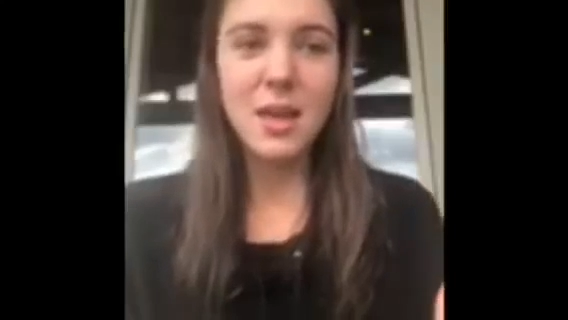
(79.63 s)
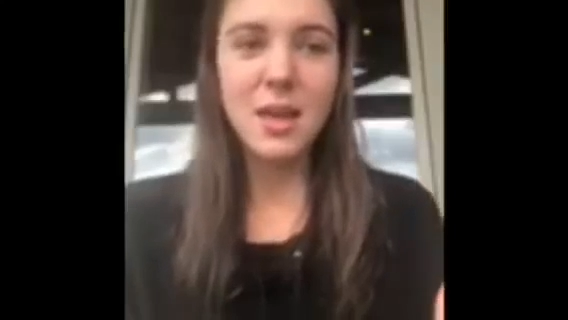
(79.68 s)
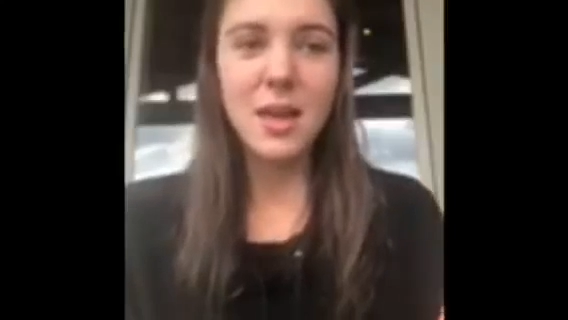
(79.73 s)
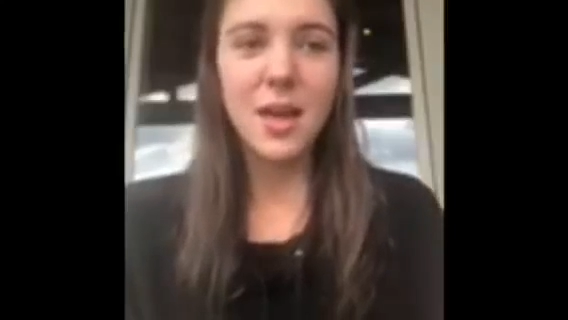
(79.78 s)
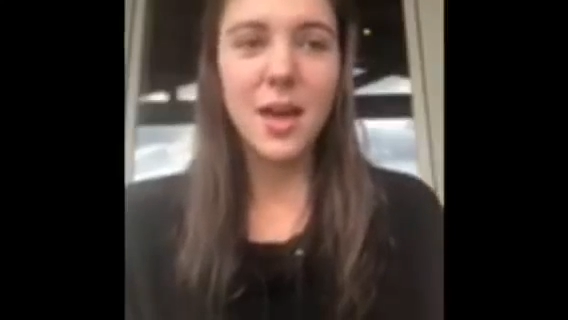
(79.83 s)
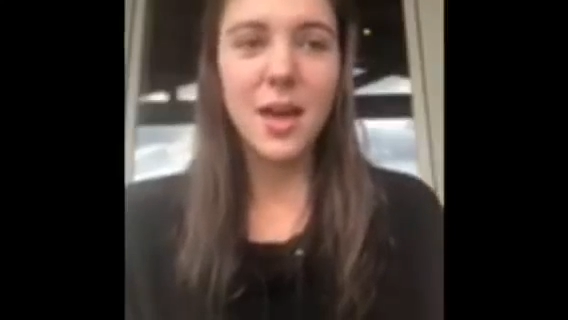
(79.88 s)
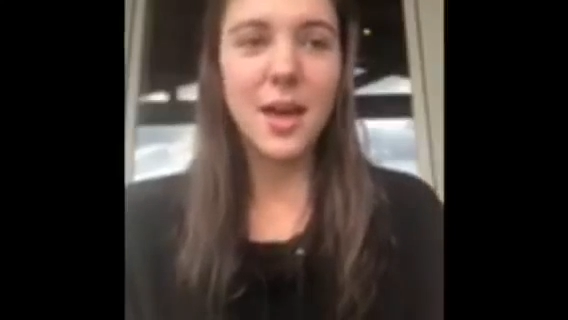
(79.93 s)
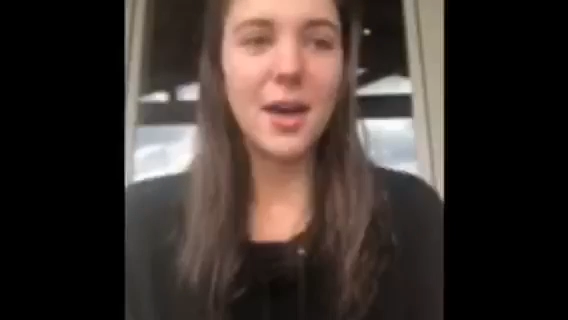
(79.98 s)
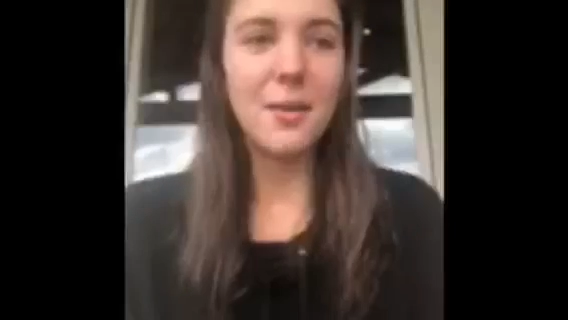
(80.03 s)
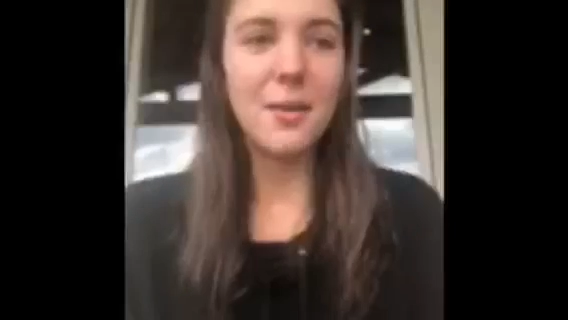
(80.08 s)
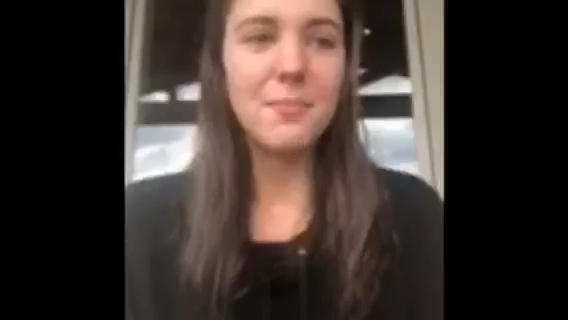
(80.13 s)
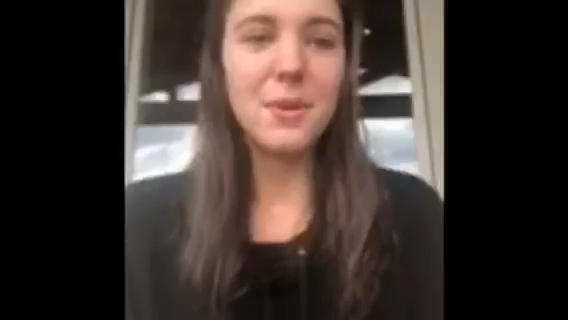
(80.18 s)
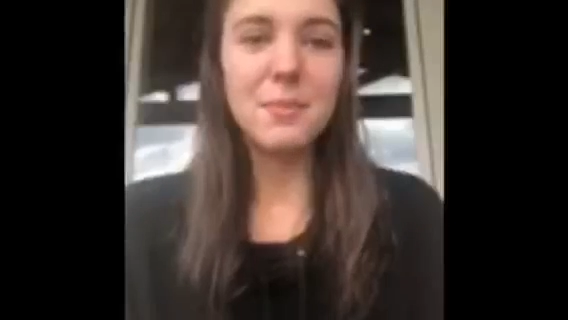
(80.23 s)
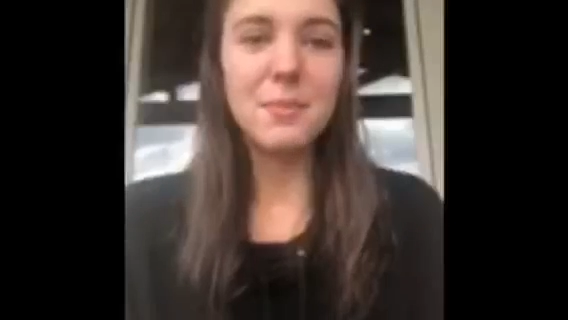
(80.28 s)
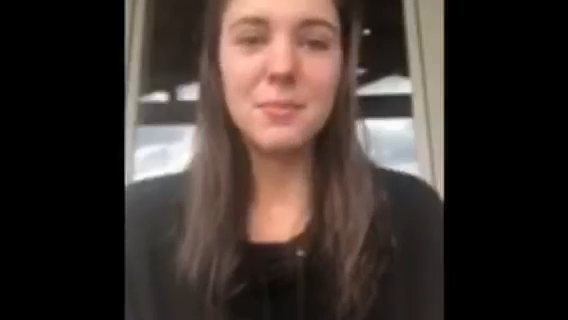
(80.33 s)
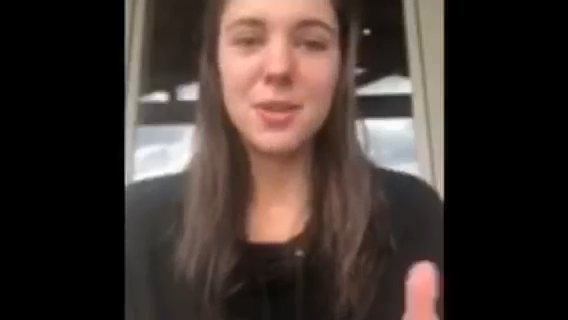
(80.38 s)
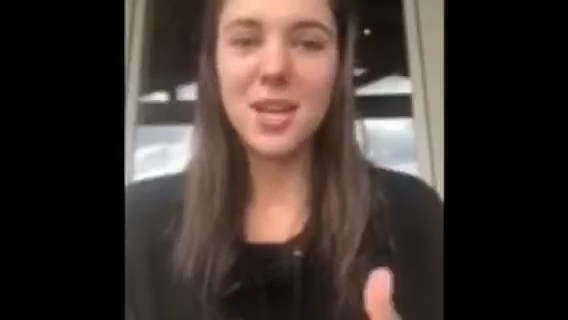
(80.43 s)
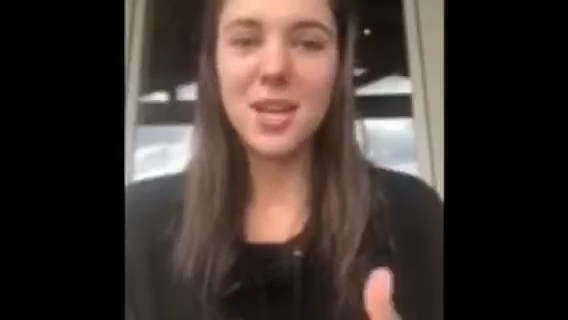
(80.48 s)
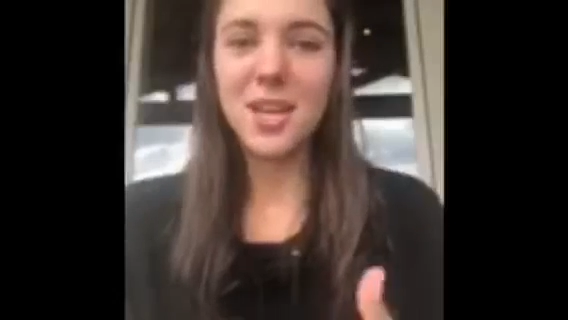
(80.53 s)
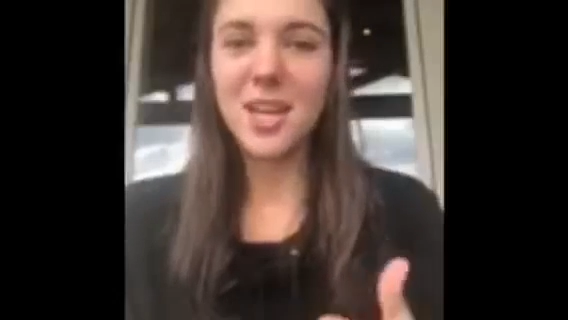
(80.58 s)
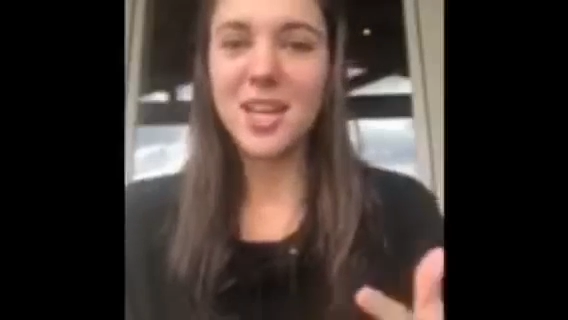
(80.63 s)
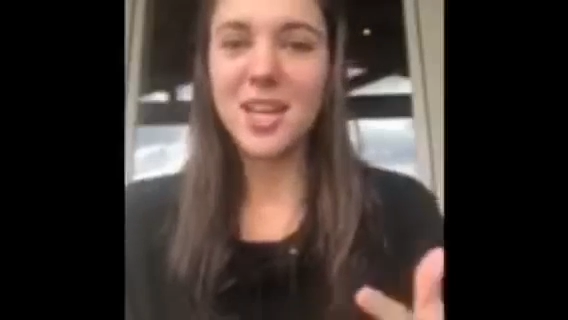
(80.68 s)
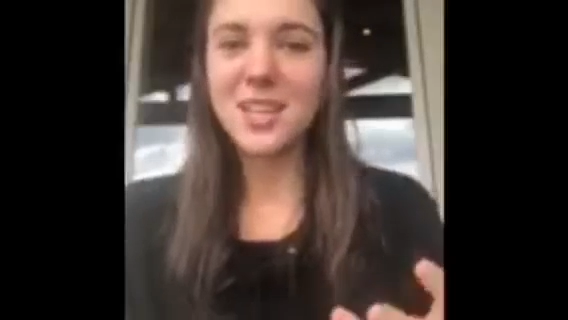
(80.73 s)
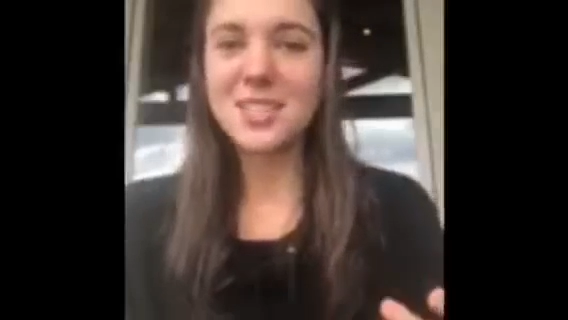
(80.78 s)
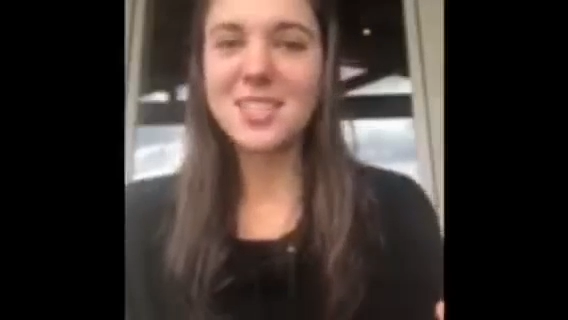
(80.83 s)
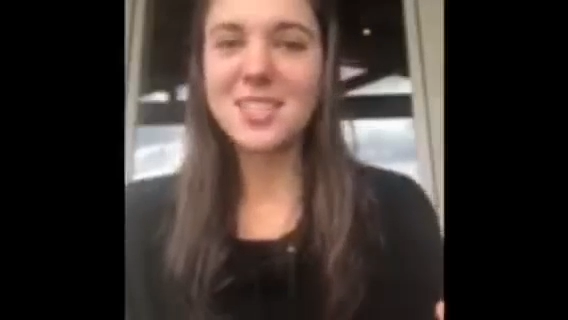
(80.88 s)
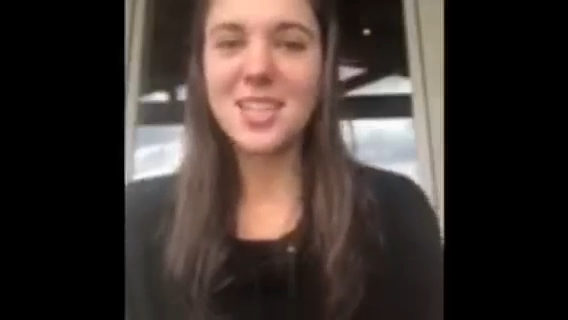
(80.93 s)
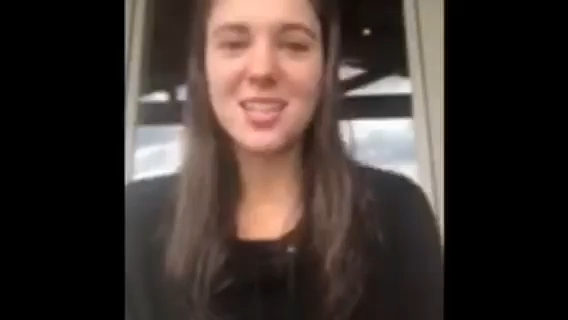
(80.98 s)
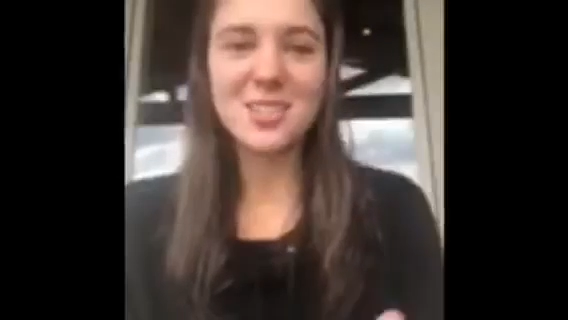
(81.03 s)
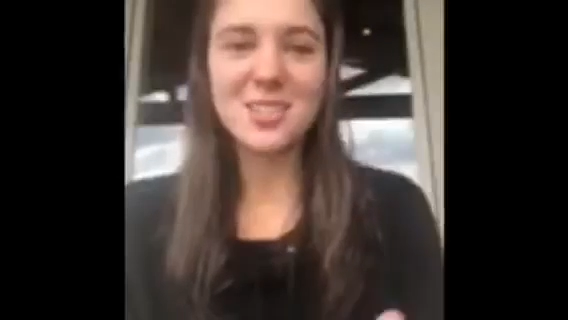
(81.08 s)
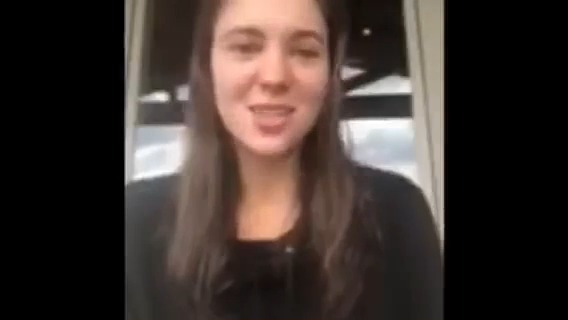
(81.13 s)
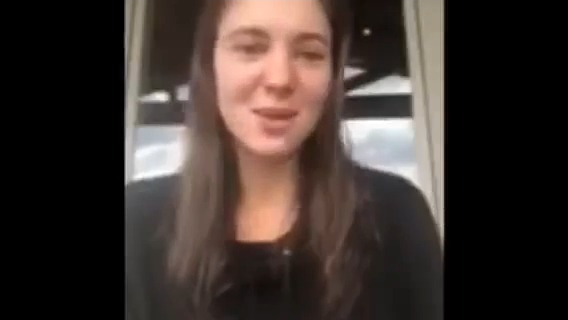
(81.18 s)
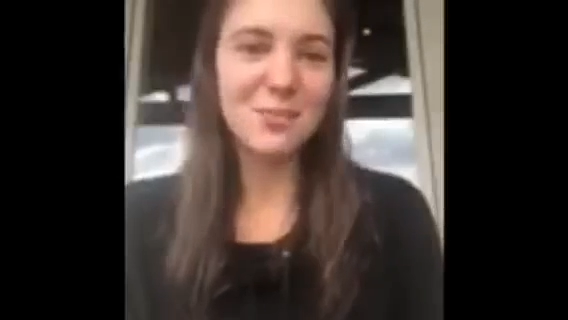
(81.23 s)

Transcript: memory and sentence